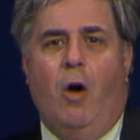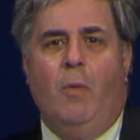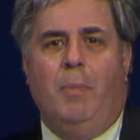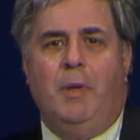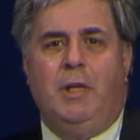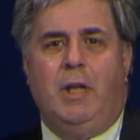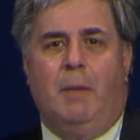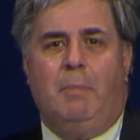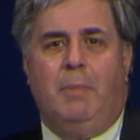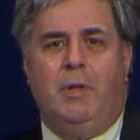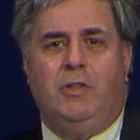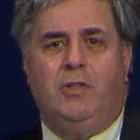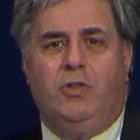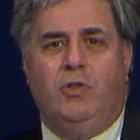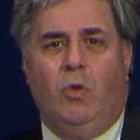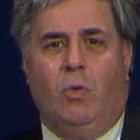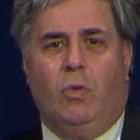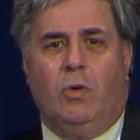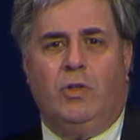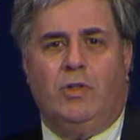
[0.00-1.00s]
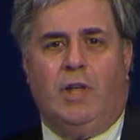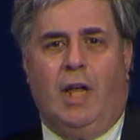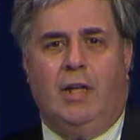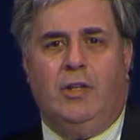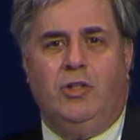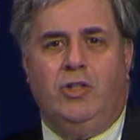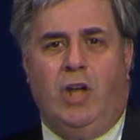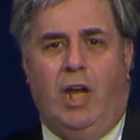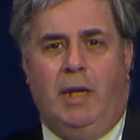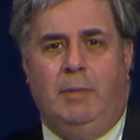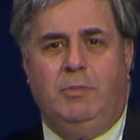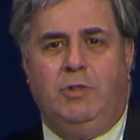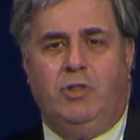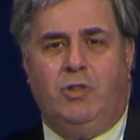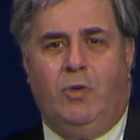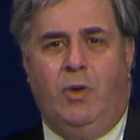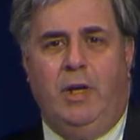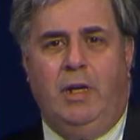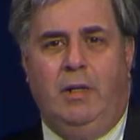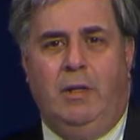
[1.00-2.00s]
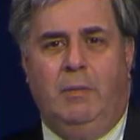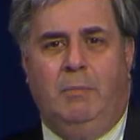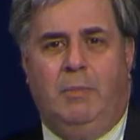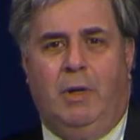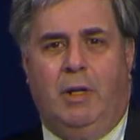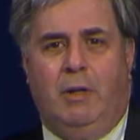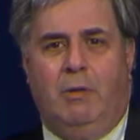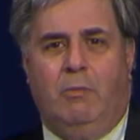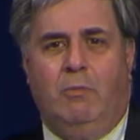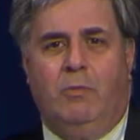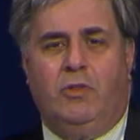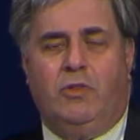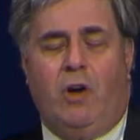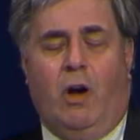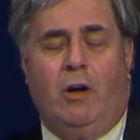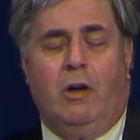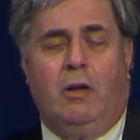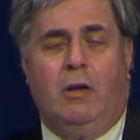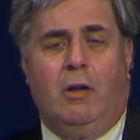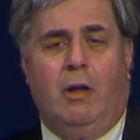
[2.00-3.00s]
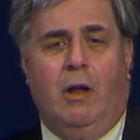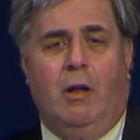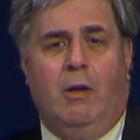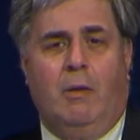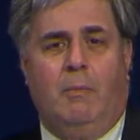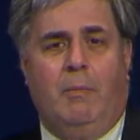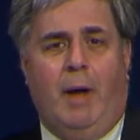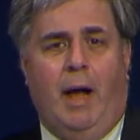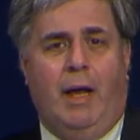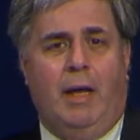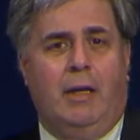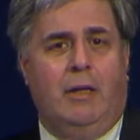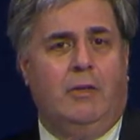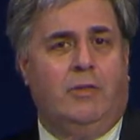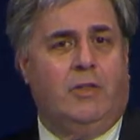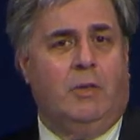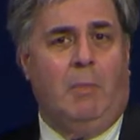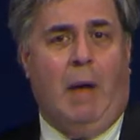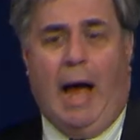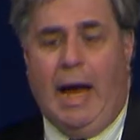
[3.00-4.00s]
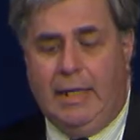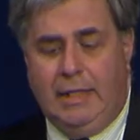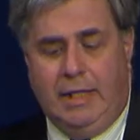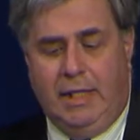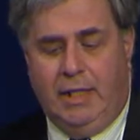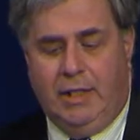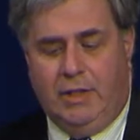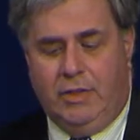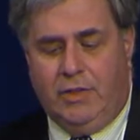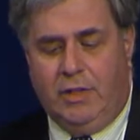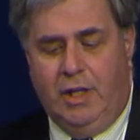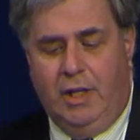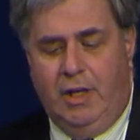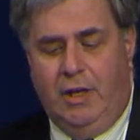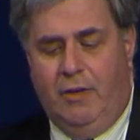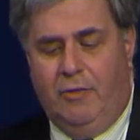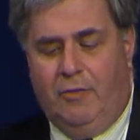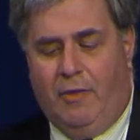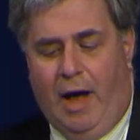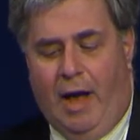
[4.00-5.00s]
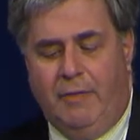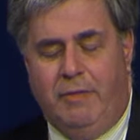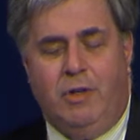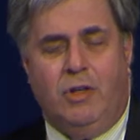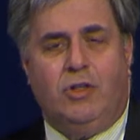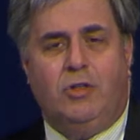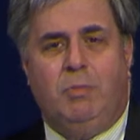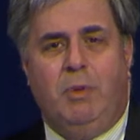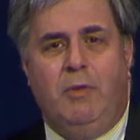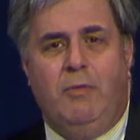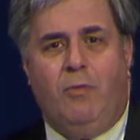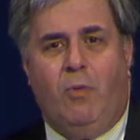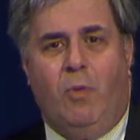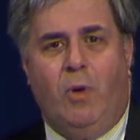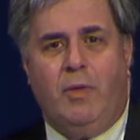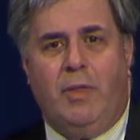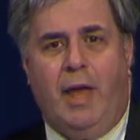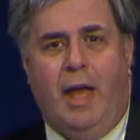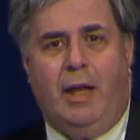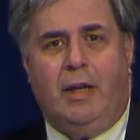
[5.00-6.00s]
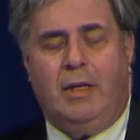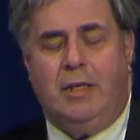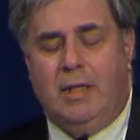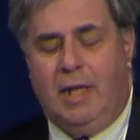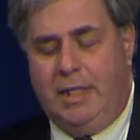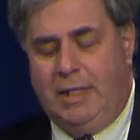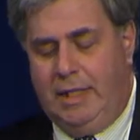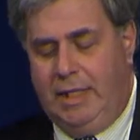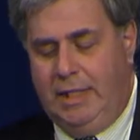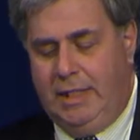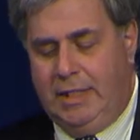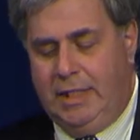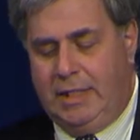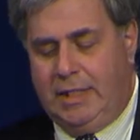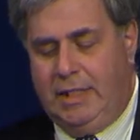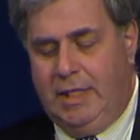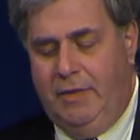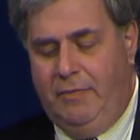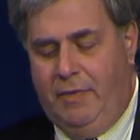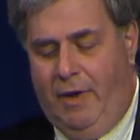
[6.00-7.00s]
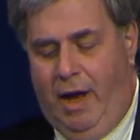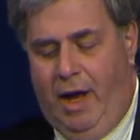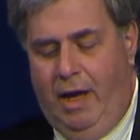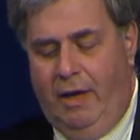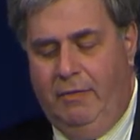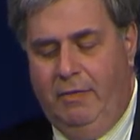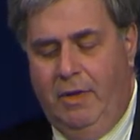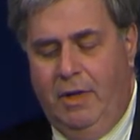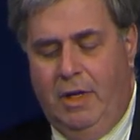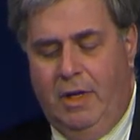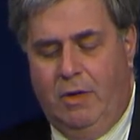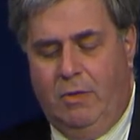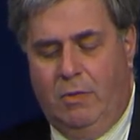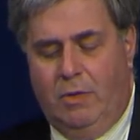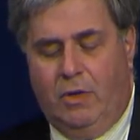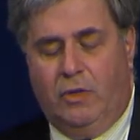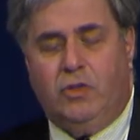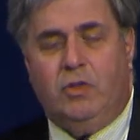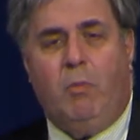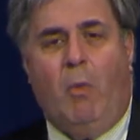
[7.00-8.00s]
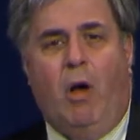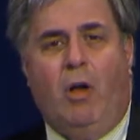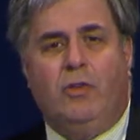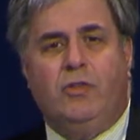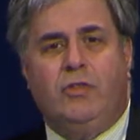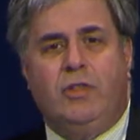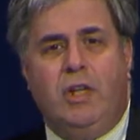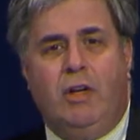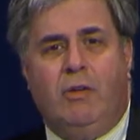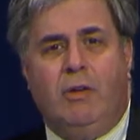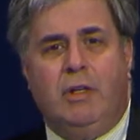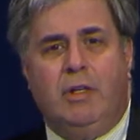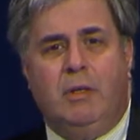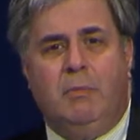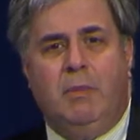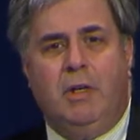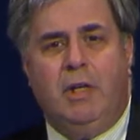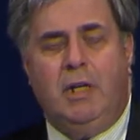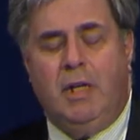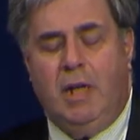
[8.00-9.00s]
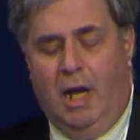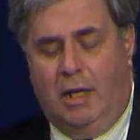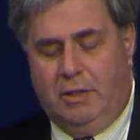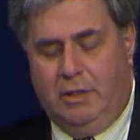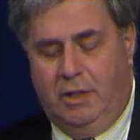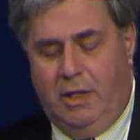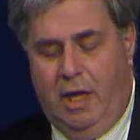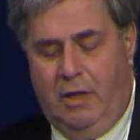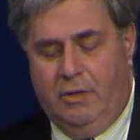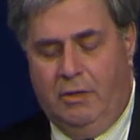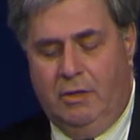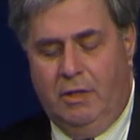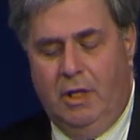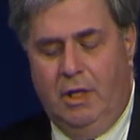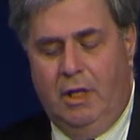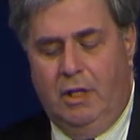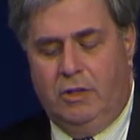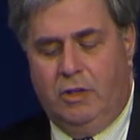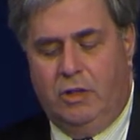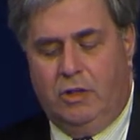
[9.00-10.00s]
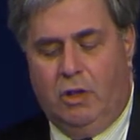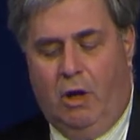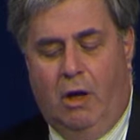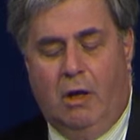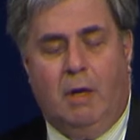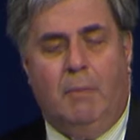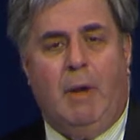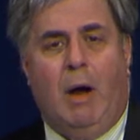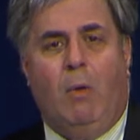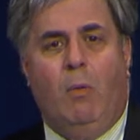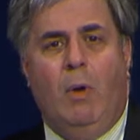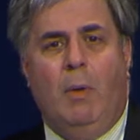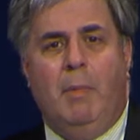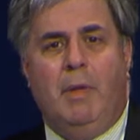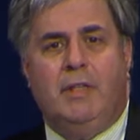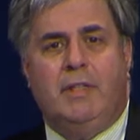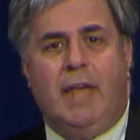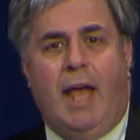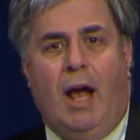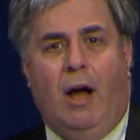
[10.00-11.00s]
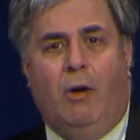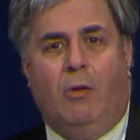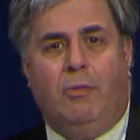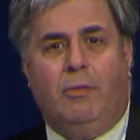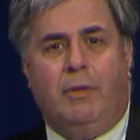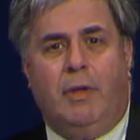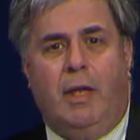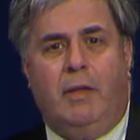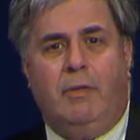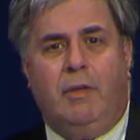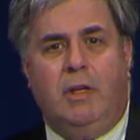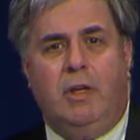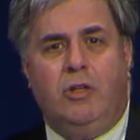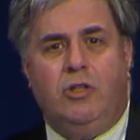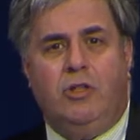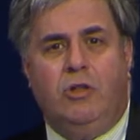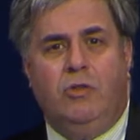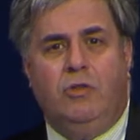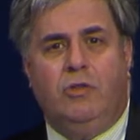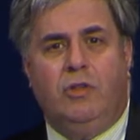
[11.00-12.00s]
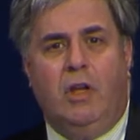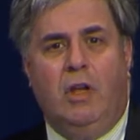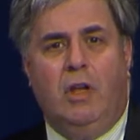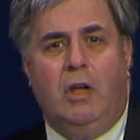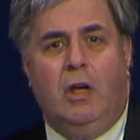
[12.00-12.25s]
opened up its doors on James Street, but it started by some ideas 5 years before that in 1965 when a small steering committee got together to talk about women's health and the issues